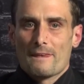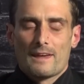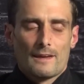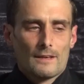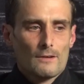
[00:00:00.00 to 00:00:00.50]

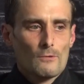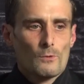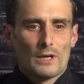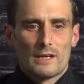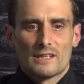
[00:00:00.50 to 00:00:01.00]
And
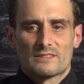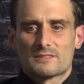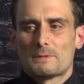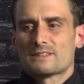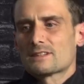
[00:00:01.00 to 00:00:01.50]
what it
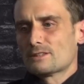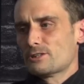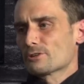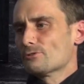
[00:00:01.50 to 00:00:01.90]
is basically